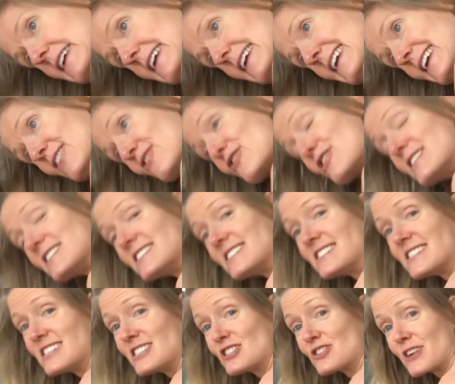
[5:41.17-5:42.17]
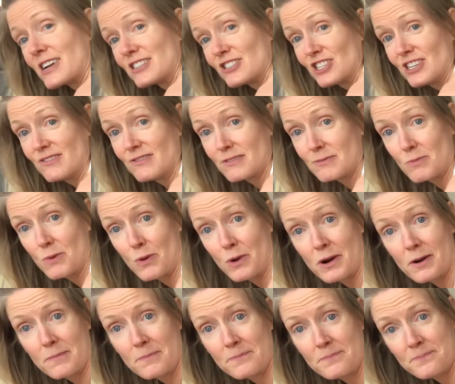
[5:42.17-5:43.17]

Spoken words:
increases the stretch even more.